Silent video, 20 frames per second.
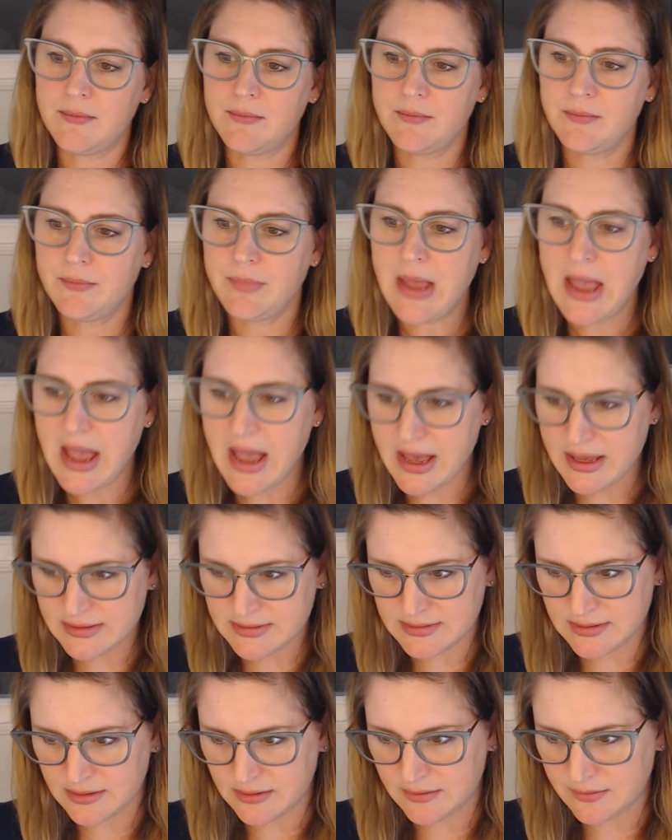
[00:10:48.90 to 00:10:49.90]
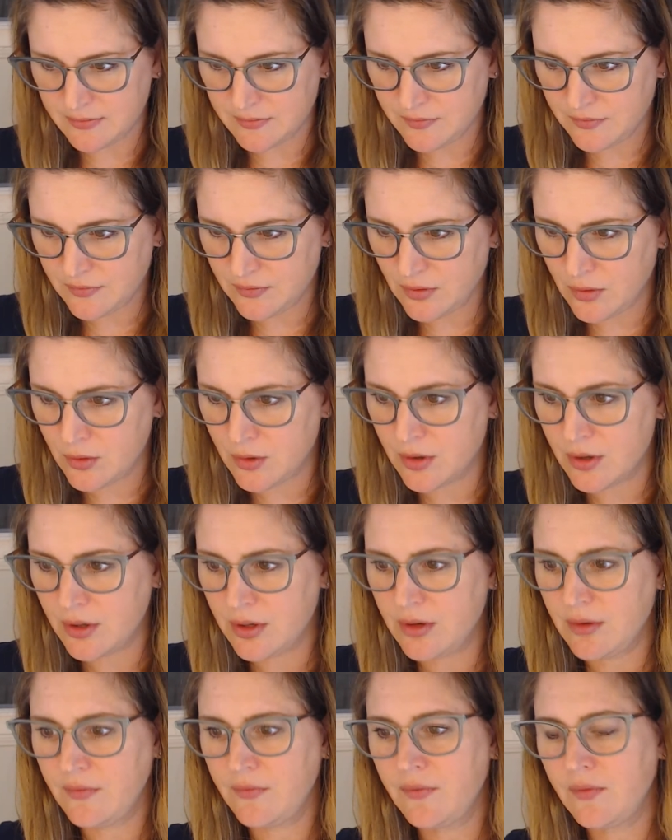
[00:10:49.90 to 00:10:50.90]
passive, or
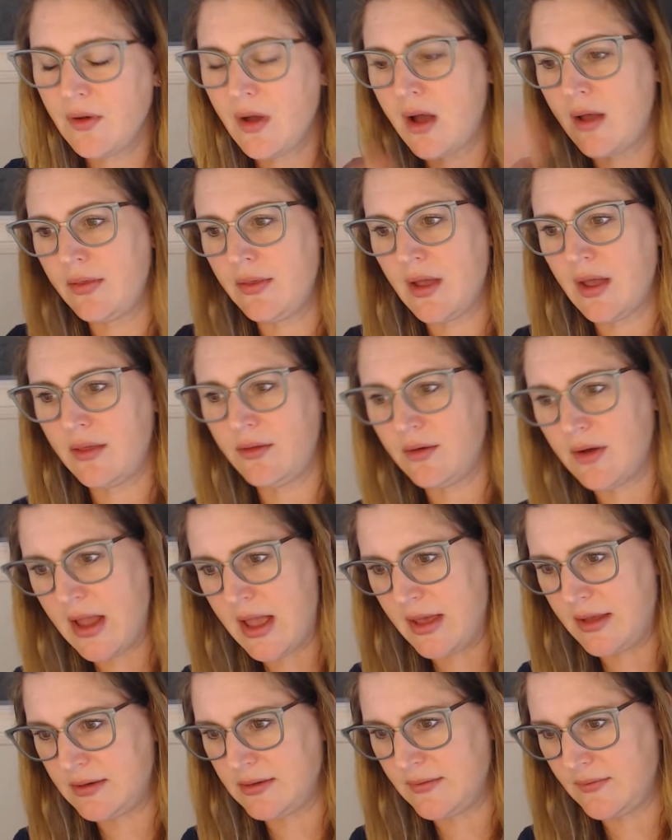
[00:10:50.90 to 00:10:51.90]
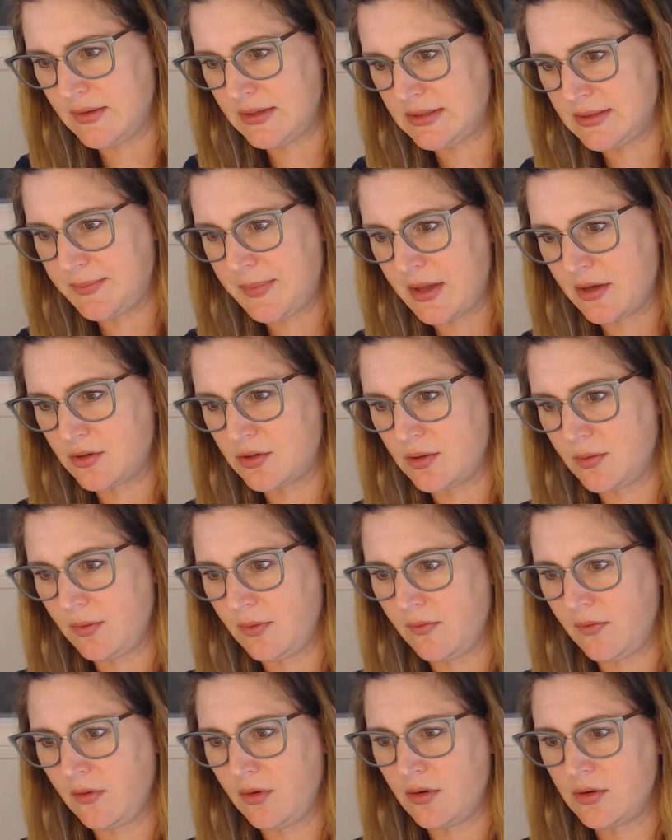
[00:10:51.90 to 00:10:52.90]
you've, on the other end of the
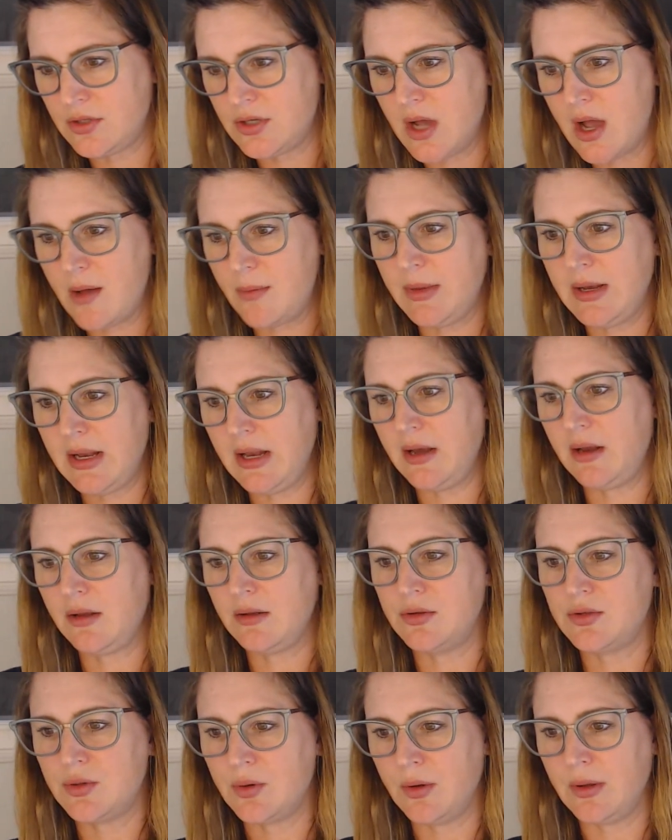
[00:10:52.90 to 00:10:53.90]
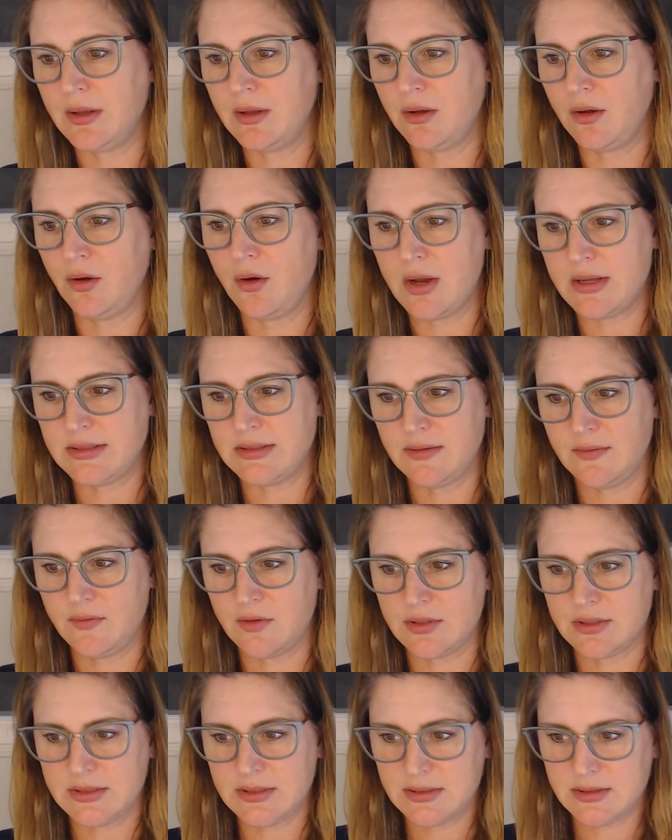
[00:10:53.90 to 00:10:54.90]
spectrum, you're dominating, controlling, aggressive,
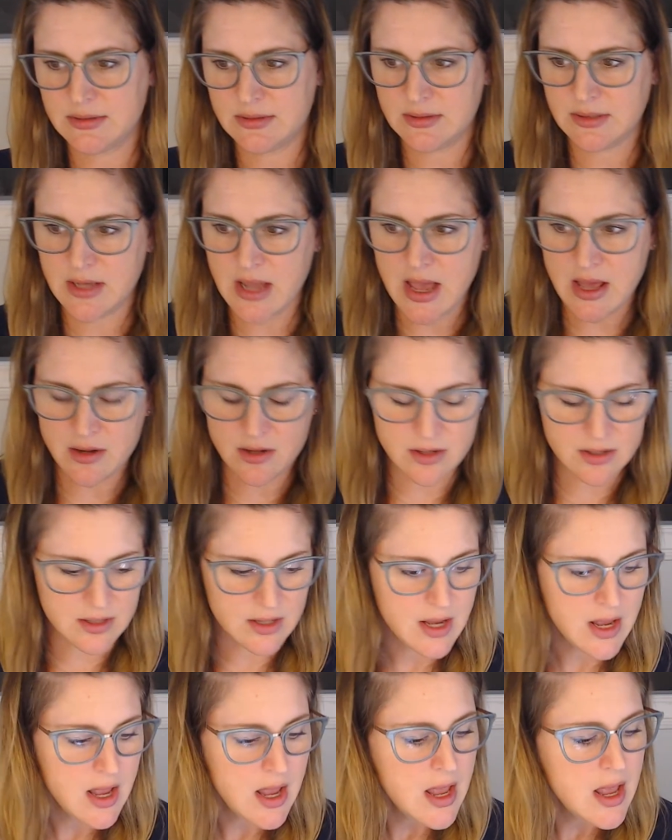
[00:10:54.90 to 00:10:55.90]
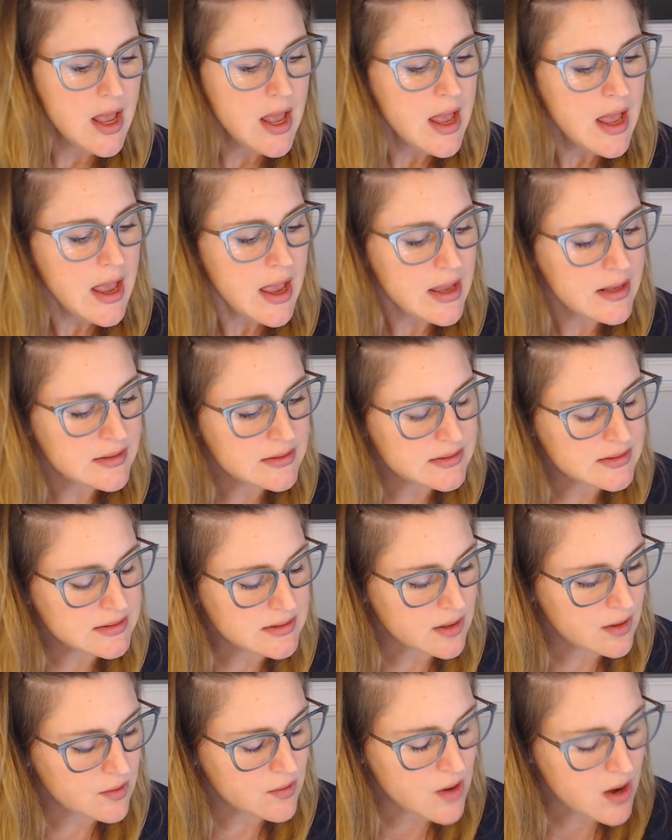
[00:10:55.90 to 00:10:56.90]
or scattered. And
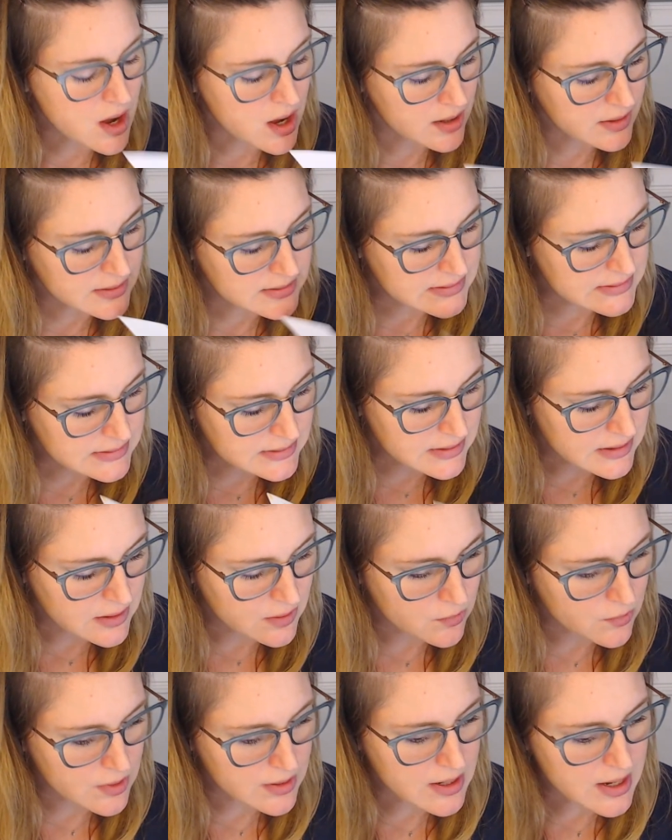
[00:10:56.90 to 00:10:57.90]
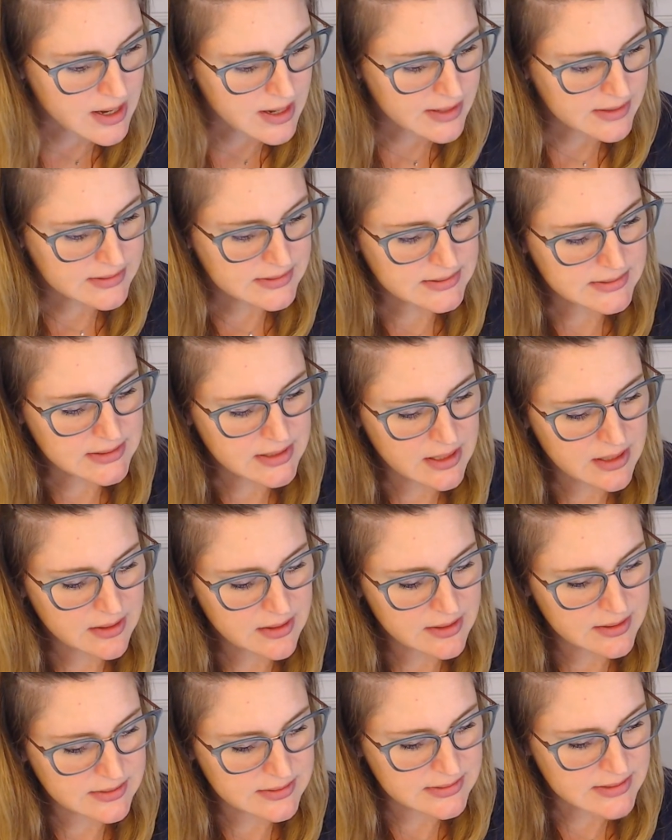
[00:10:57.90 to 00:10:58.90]
so honestly, what I see
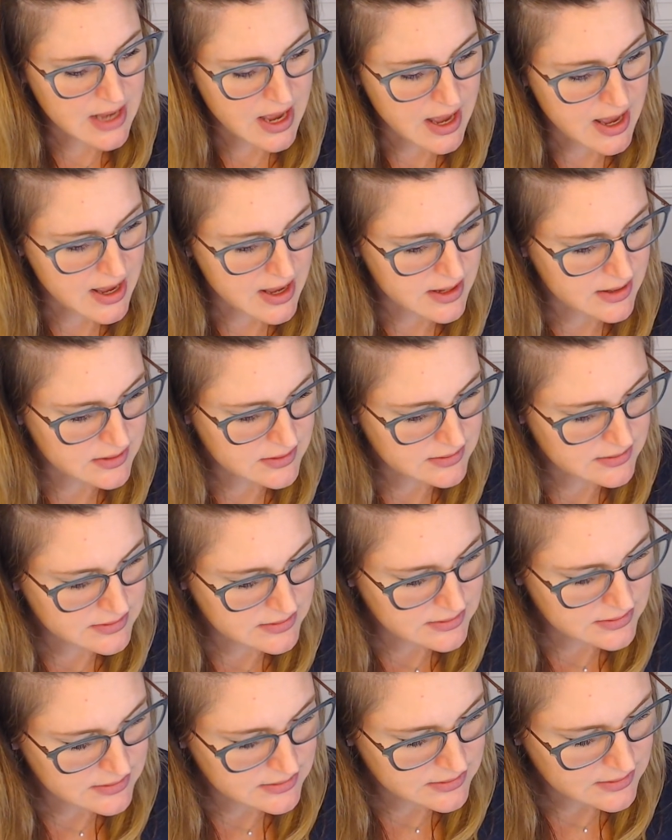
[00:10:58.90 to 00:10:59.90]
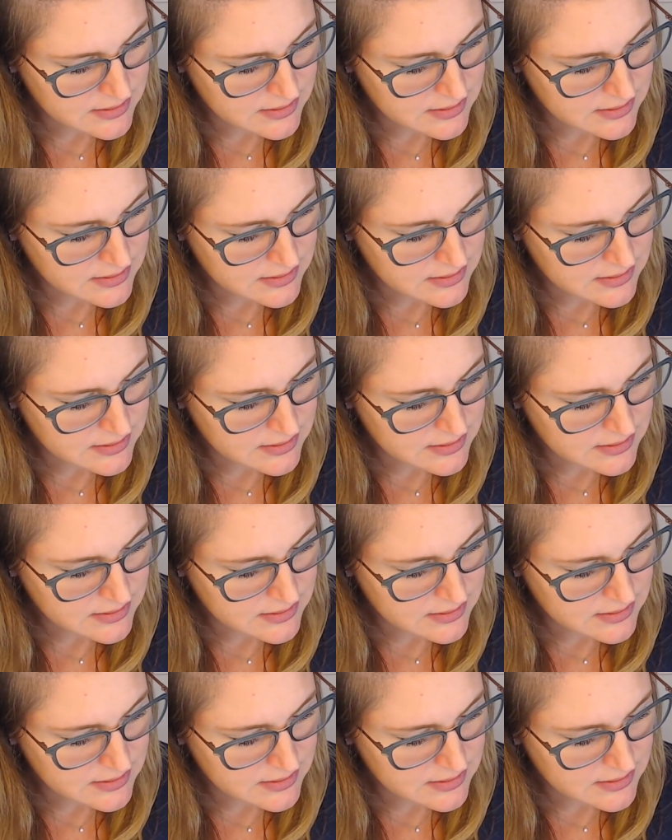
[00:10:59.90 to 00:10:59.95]
this as